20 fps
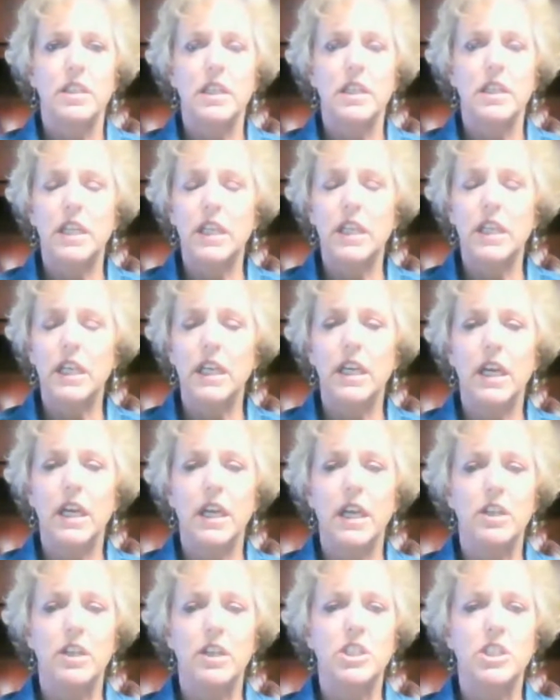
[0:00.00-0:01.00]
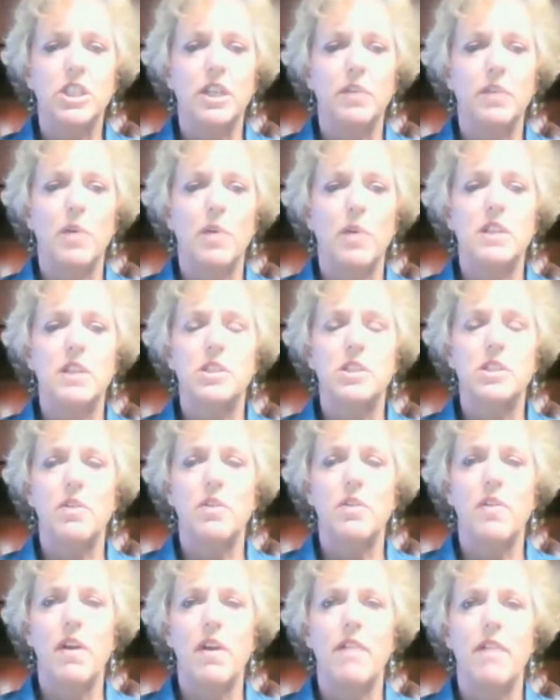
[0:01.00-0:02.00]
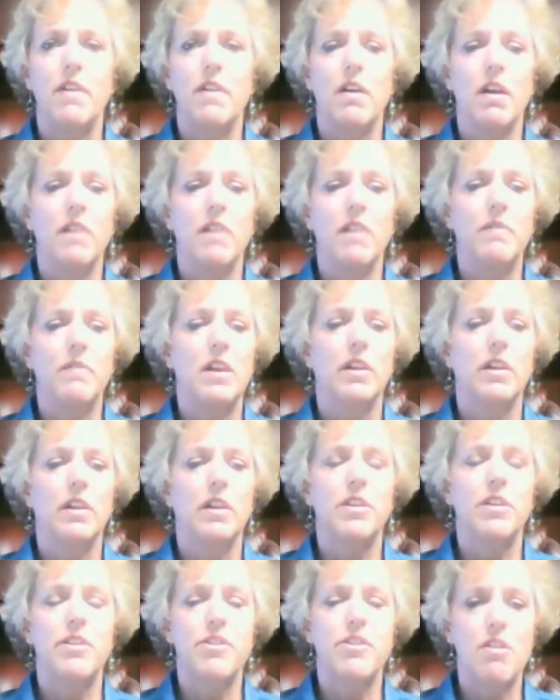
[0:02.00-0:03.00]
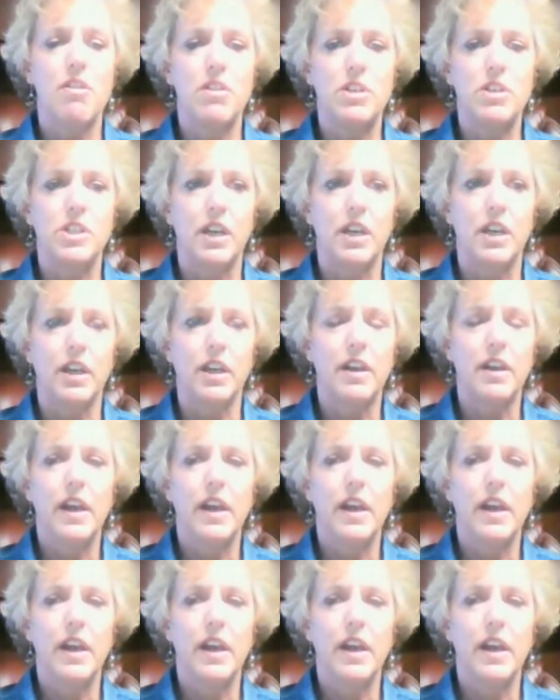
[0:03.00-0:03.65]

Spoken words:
any energy whatsoever. I mean, lethargic.